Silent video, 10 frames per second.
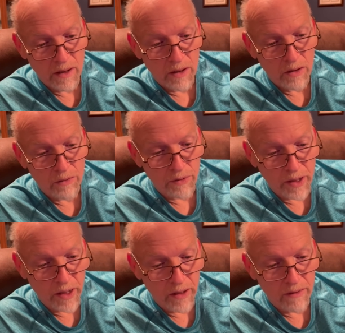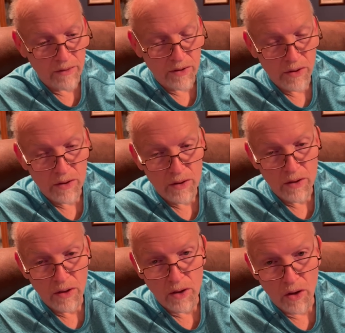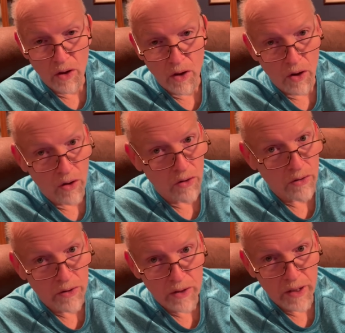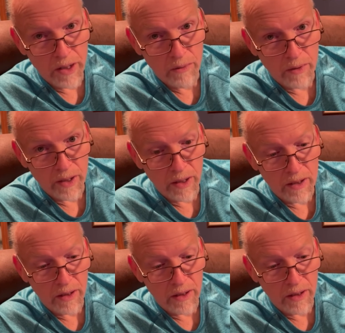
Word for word: who forgives all your iniquity,